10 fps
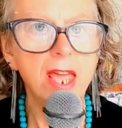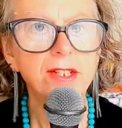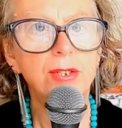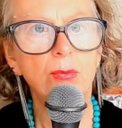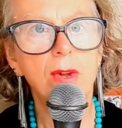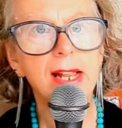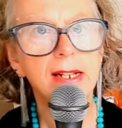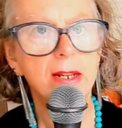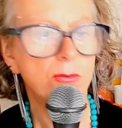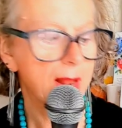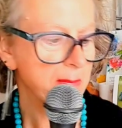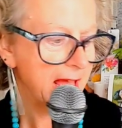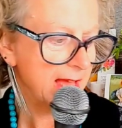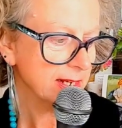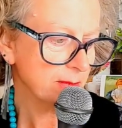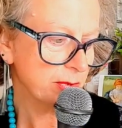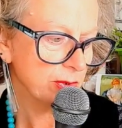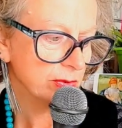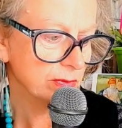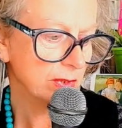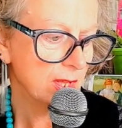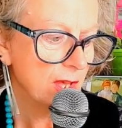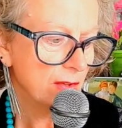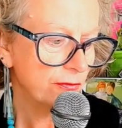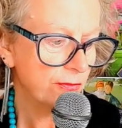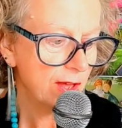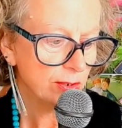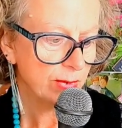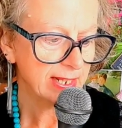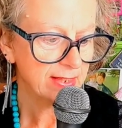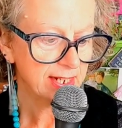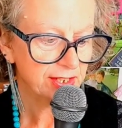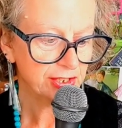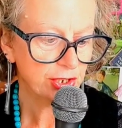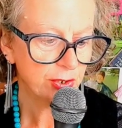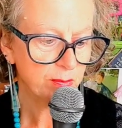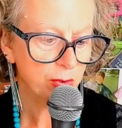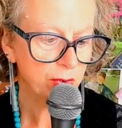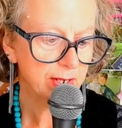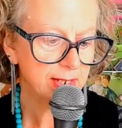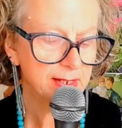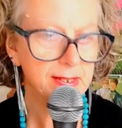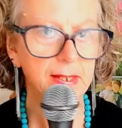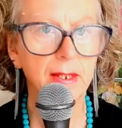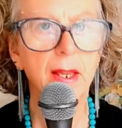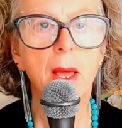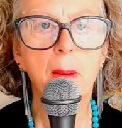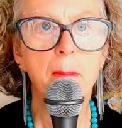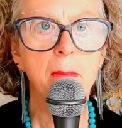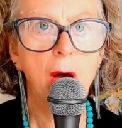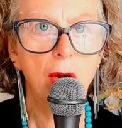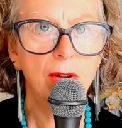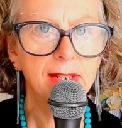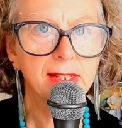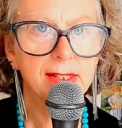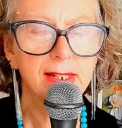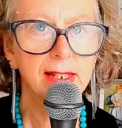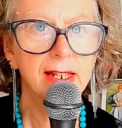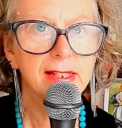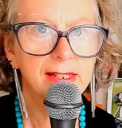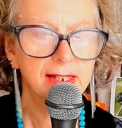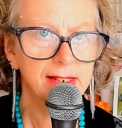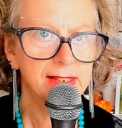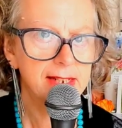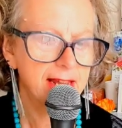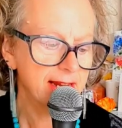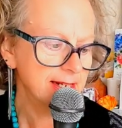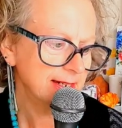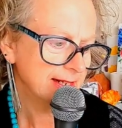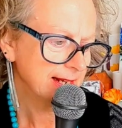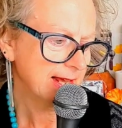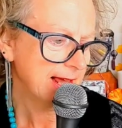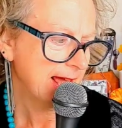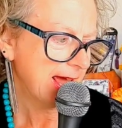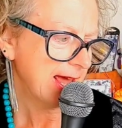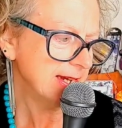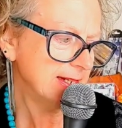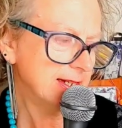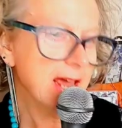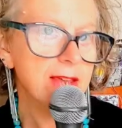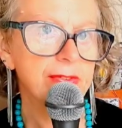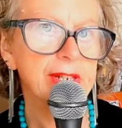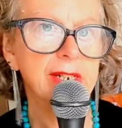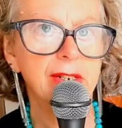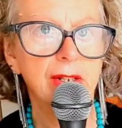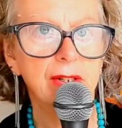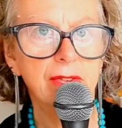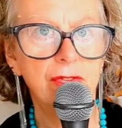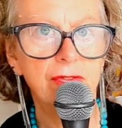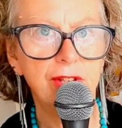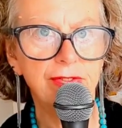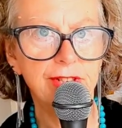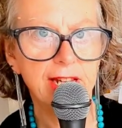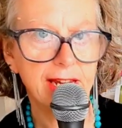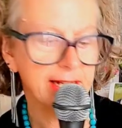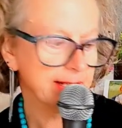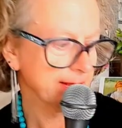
It's really remarkable following these two boys, Morris, 16, and David, 15,